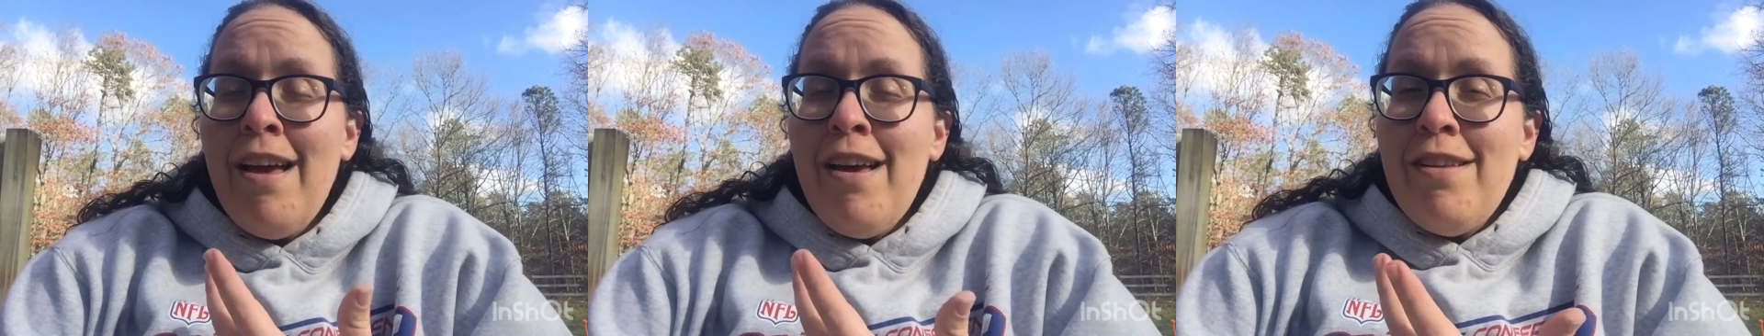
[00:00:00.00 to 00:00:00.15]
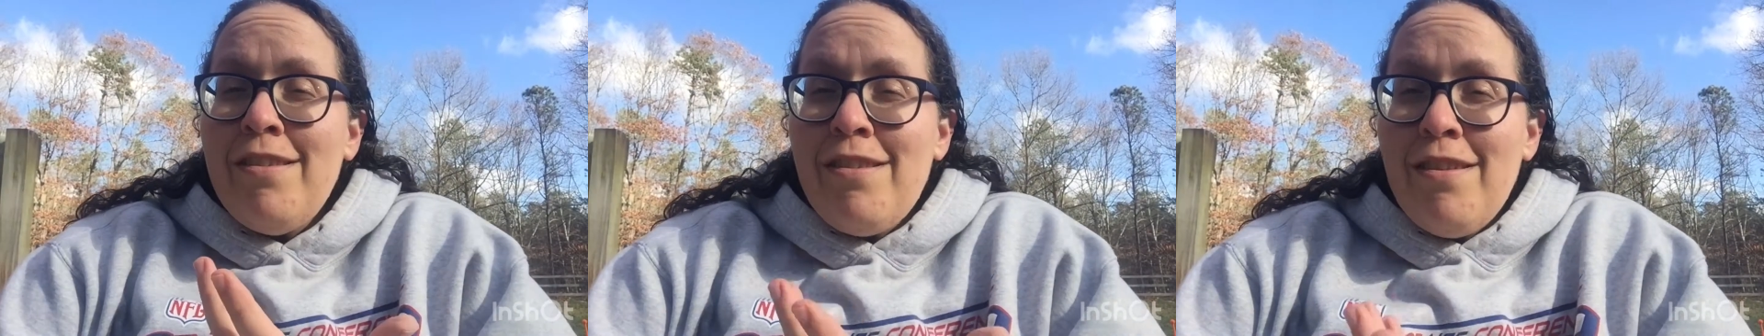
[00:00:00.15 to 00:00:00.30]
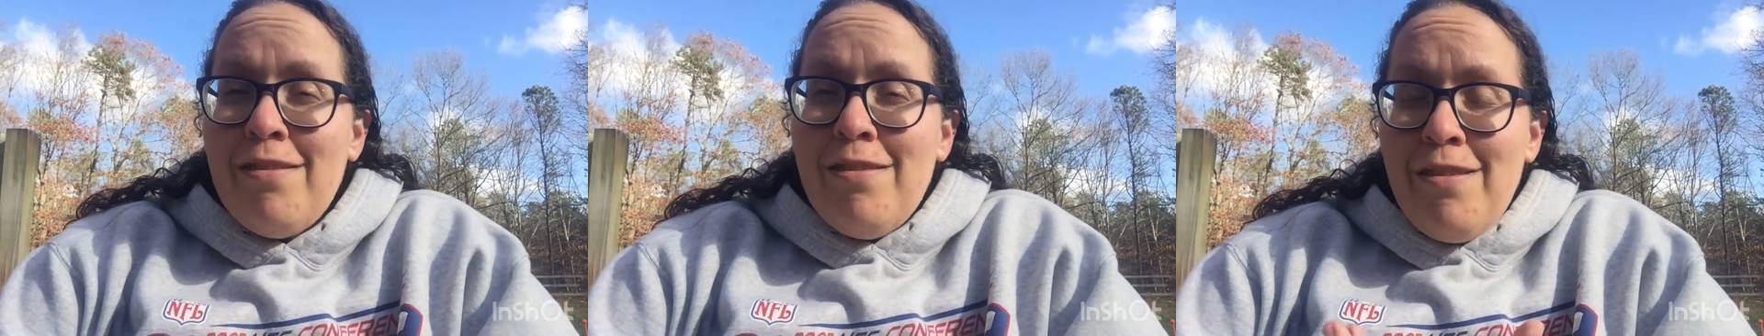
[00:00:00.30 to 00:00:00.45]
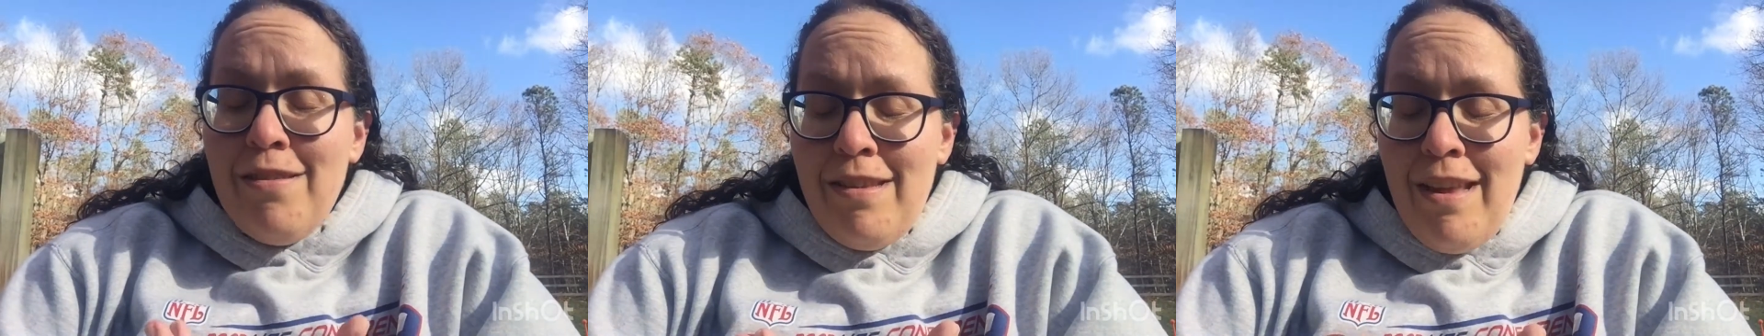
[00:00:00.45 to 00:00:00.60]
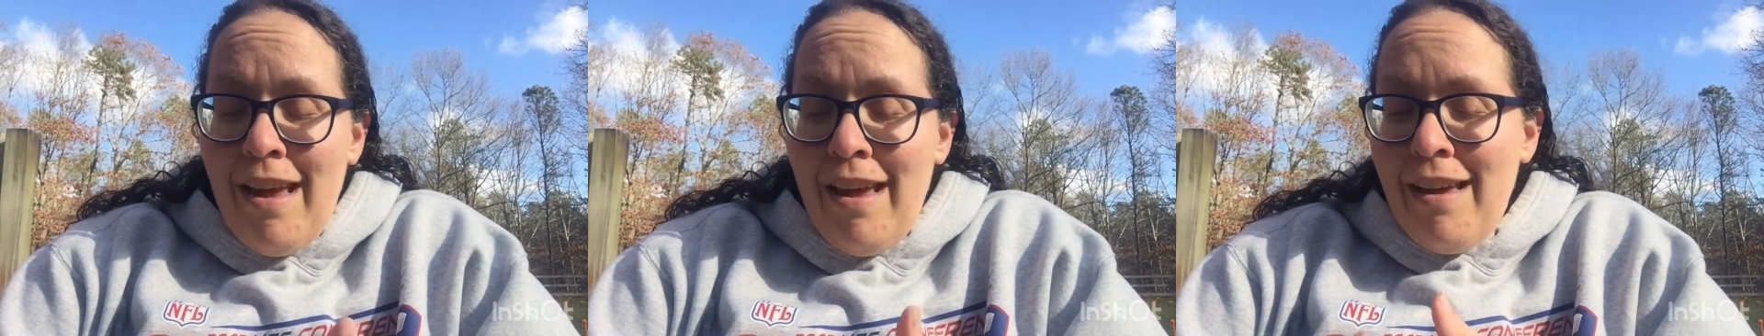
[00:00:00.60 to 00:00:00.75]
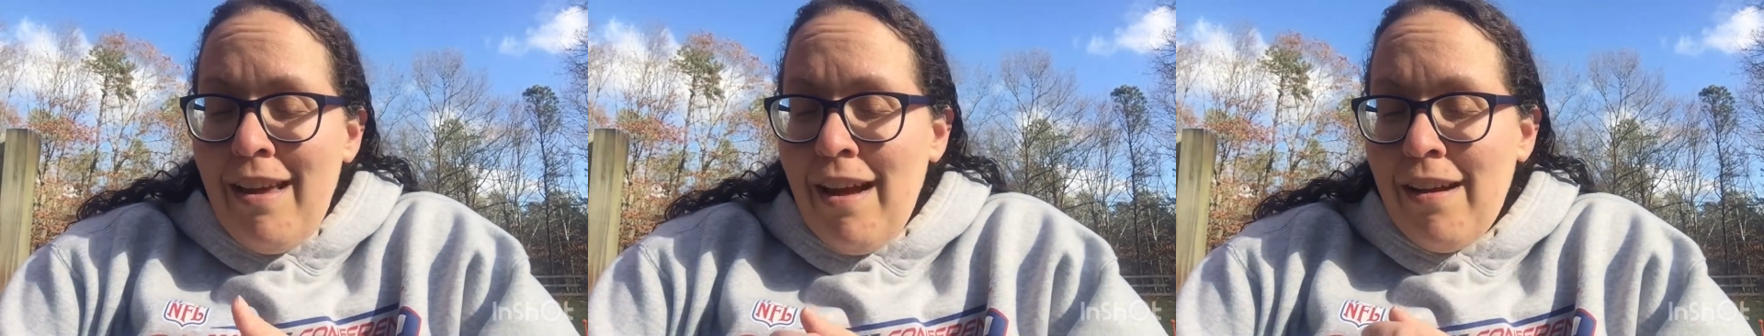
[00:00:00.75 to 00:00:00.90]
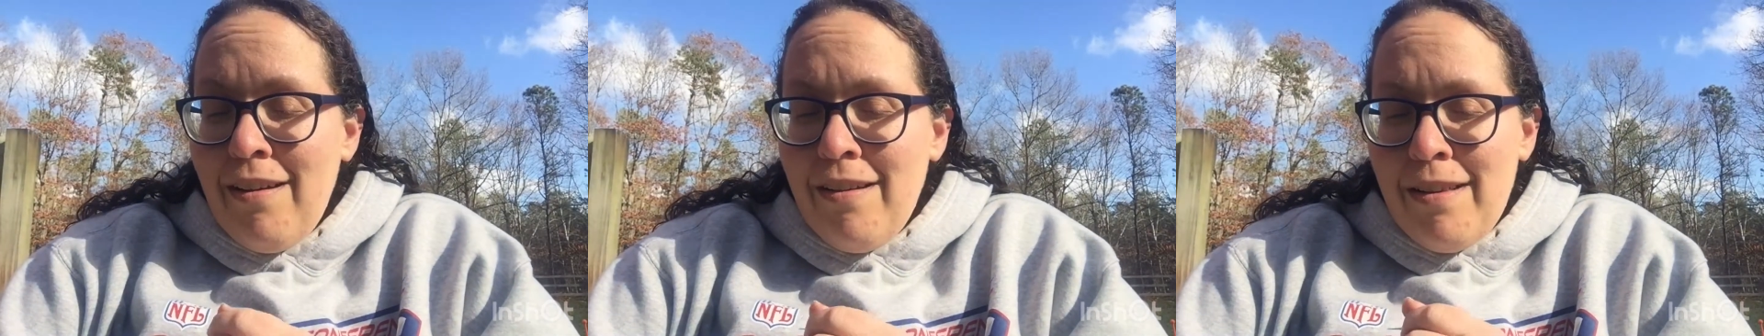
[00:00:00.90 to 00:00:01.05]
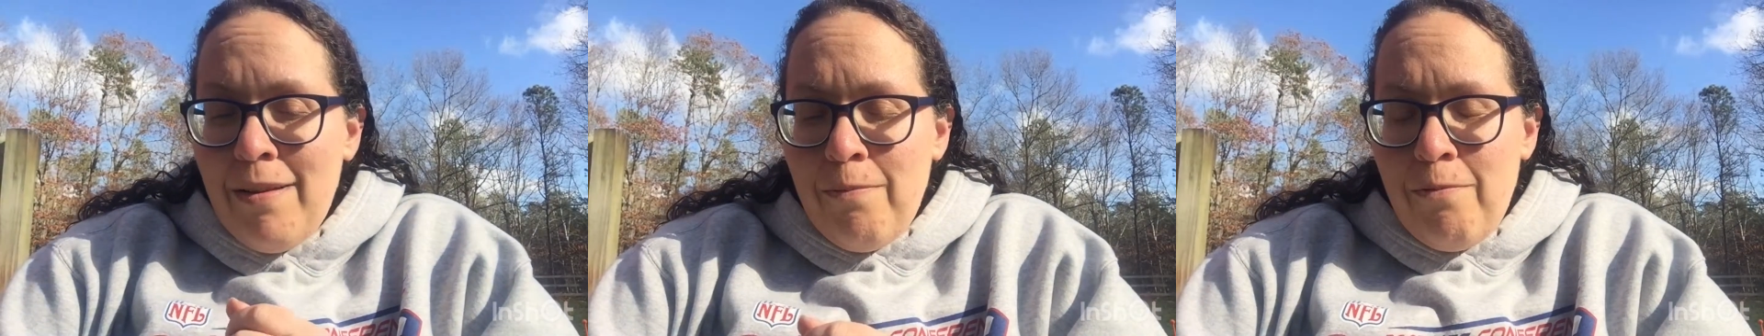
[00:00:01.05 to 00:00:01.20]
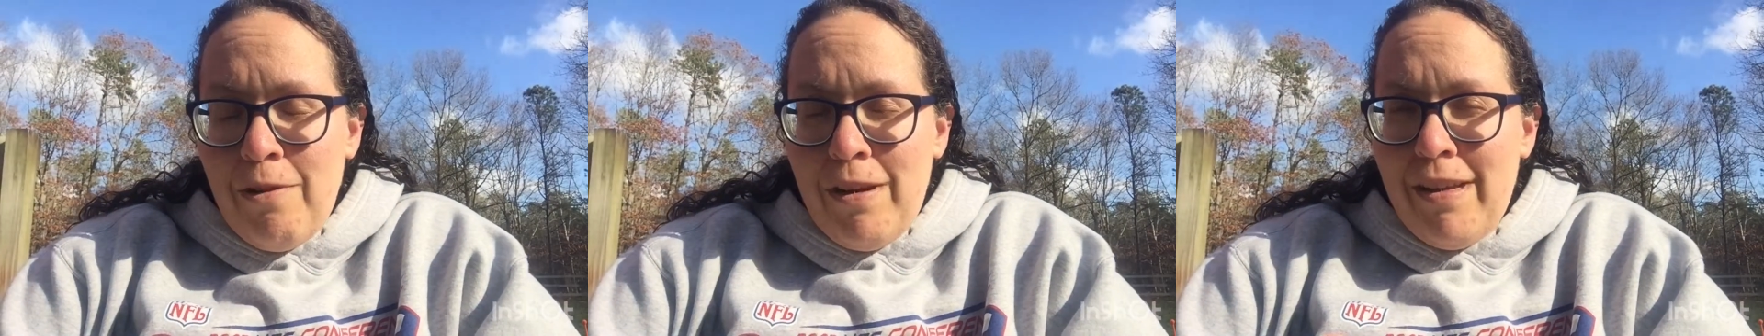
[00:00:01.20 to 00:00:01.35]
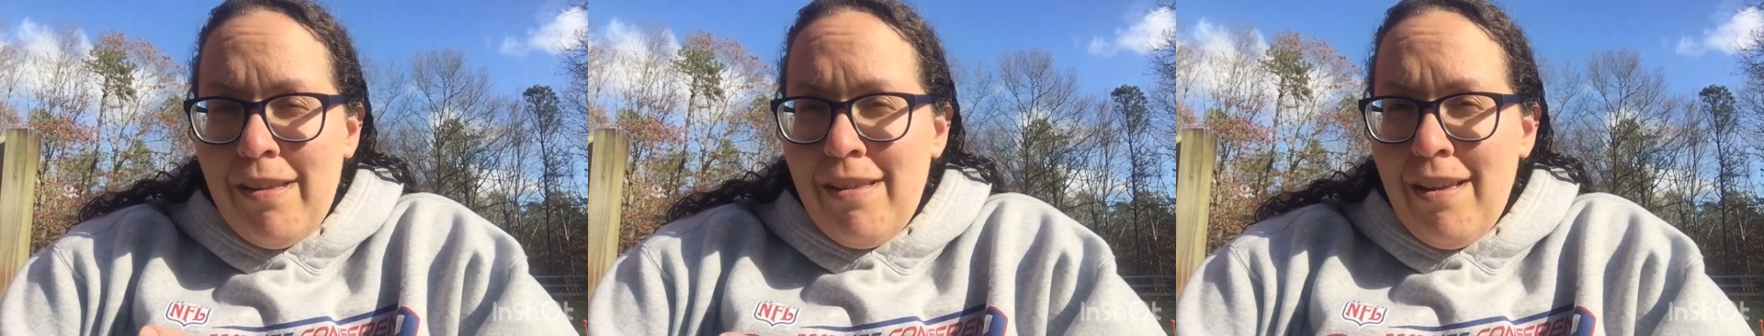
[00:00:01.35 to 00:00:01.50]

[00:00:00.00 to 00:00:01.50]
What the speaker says: So today I'm gonna bring